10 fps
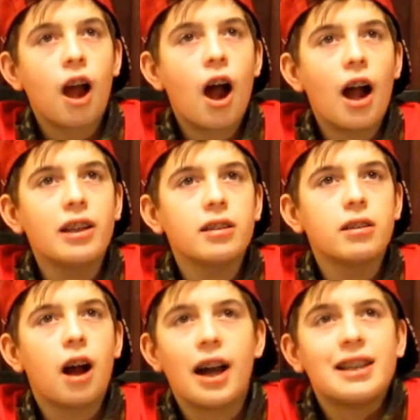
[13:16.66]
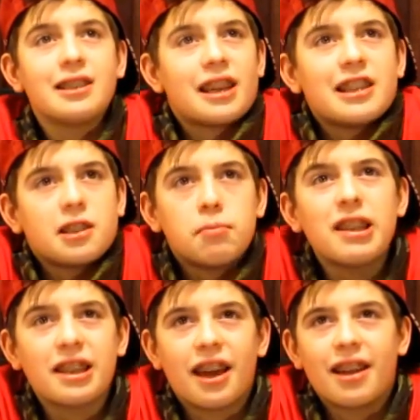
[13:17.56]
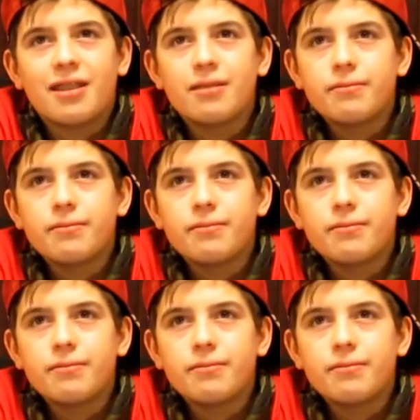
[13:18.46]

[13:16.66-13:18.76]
I didn't taste mint yet.